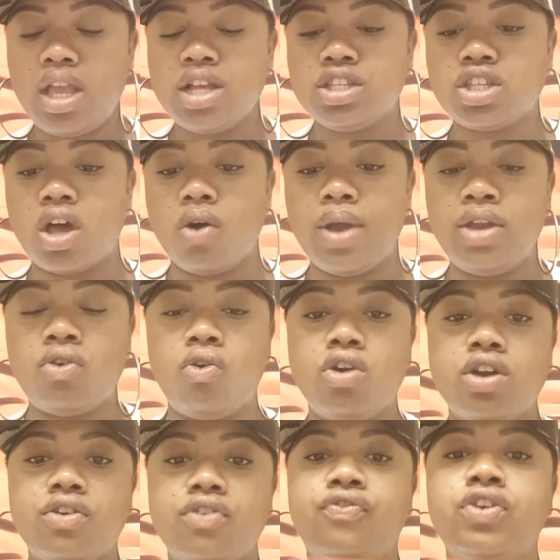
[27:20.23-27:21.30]
So in
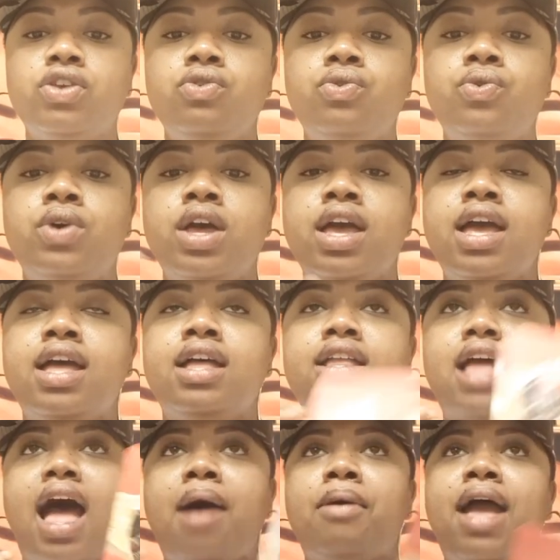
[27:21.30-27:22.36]
order for you,
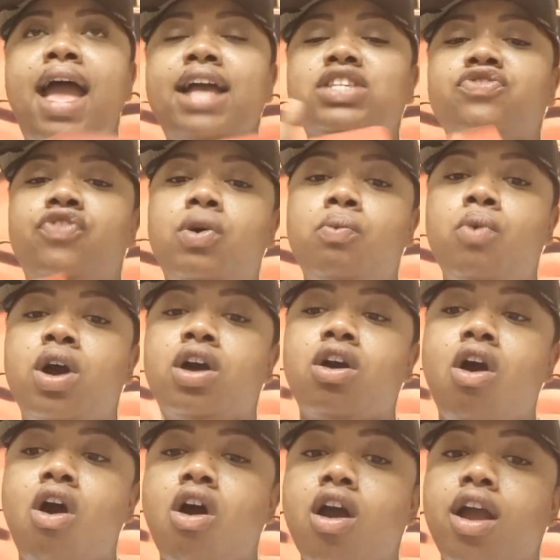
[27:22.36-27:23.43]
I asked for one
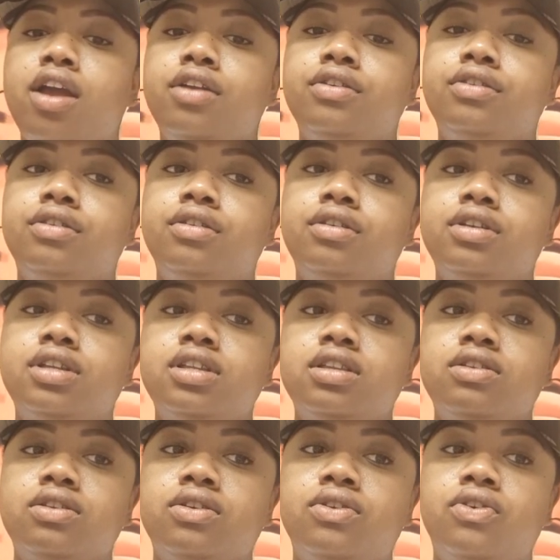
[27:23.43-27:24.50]
card
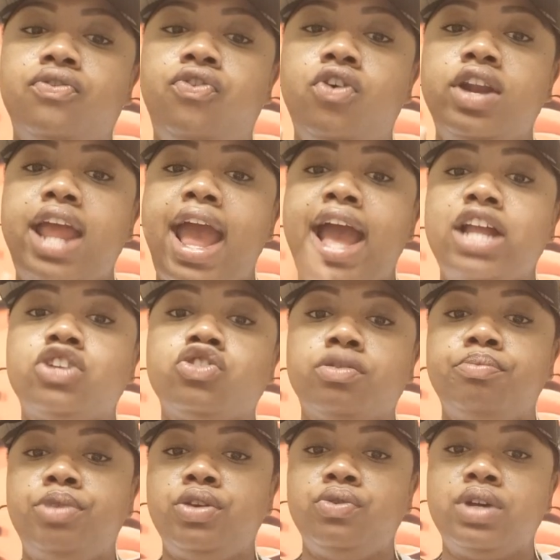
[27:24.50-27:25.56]
for an
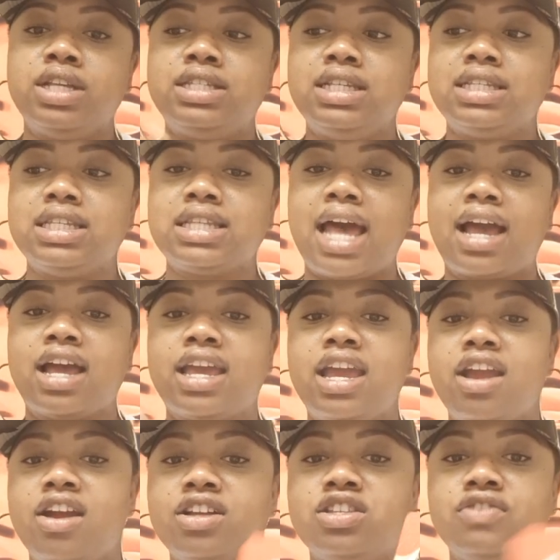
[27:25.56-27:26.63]
attribute, because this is like a
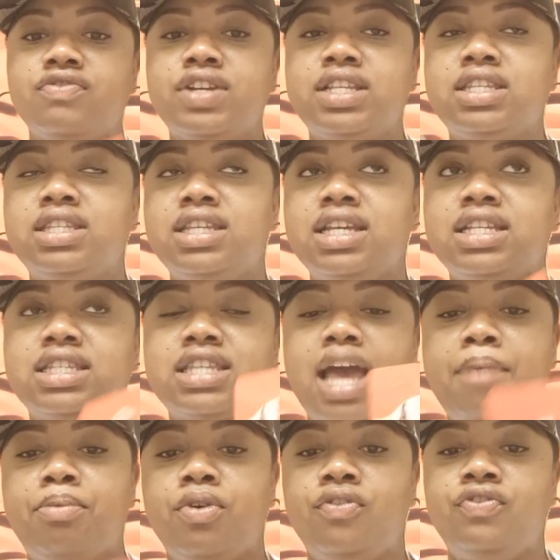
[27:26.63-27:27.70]
characteristics
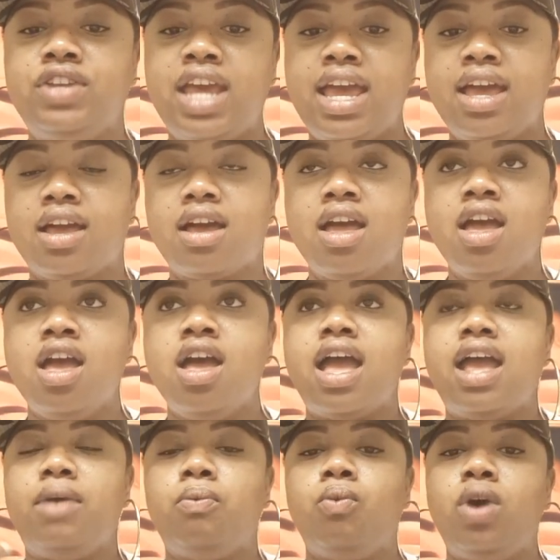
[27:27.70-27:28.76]
type of deck.
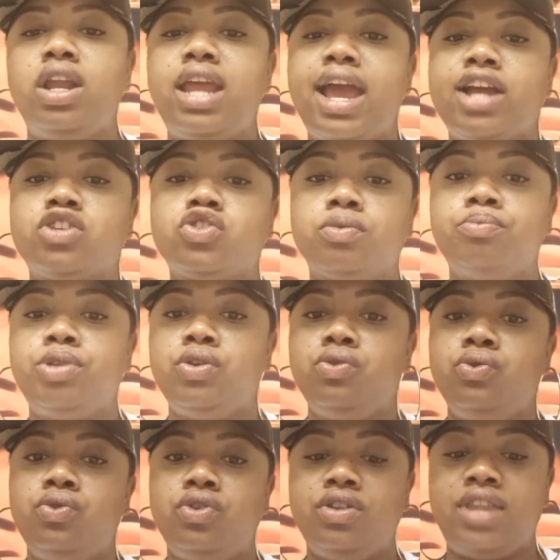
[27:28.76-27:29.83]
One
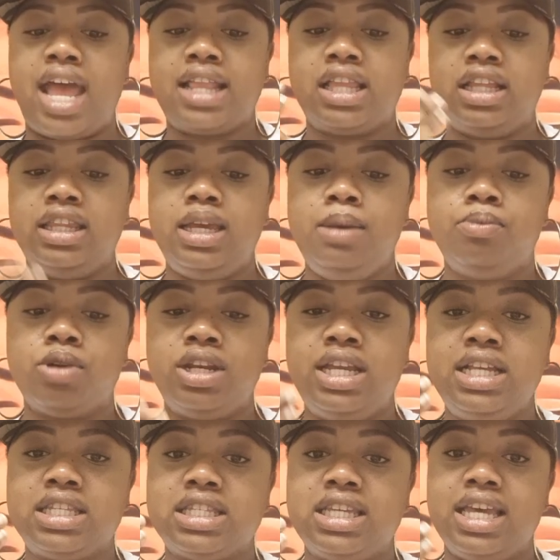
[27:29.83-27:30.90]
attribute that the Libra
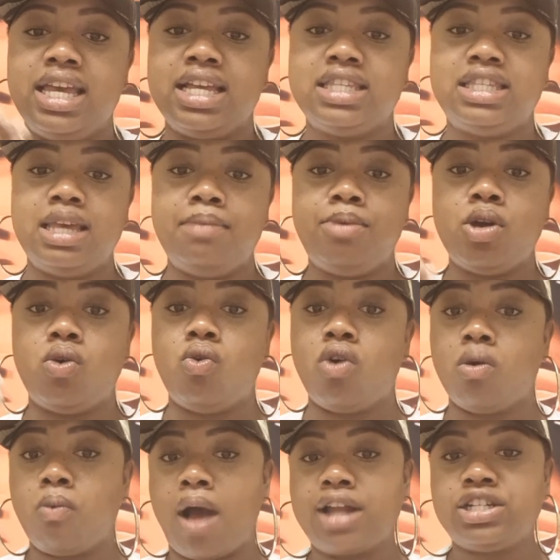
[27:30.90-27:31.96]
needs to exhibit
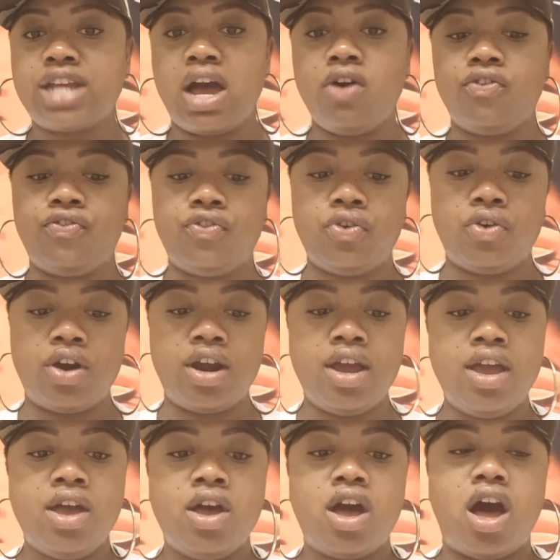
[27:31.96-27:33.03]
or watch out for
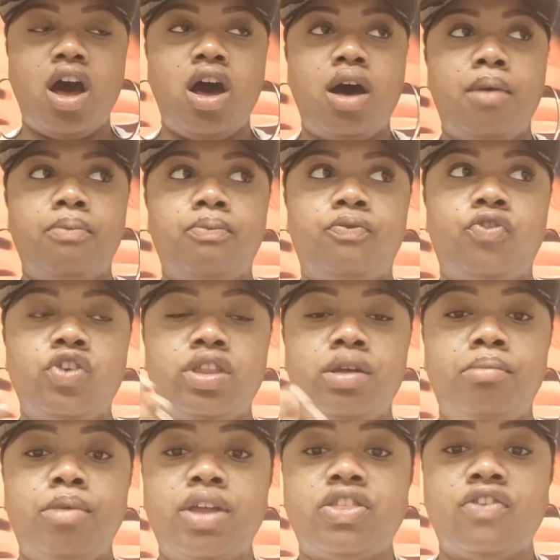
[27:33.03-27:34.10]

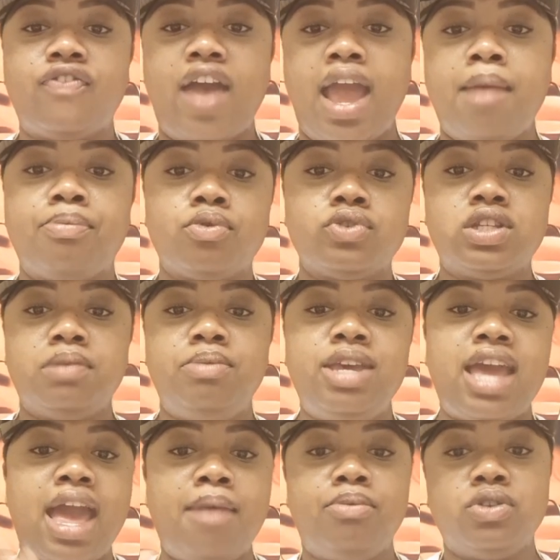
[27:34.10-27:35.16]
the month of April to
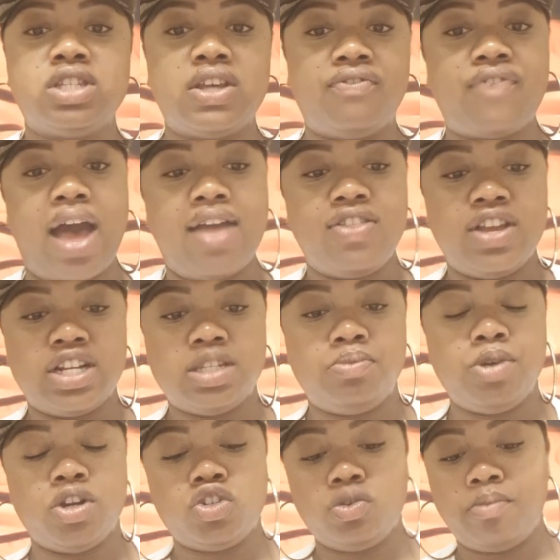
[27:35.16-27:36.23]
be able to fight their
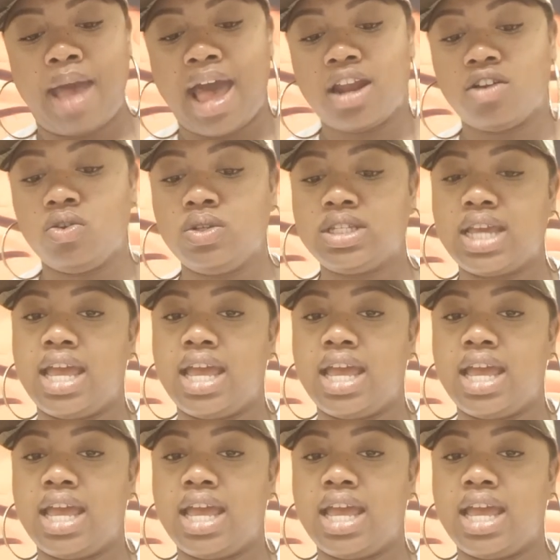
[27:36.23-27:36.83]
spiritual battles.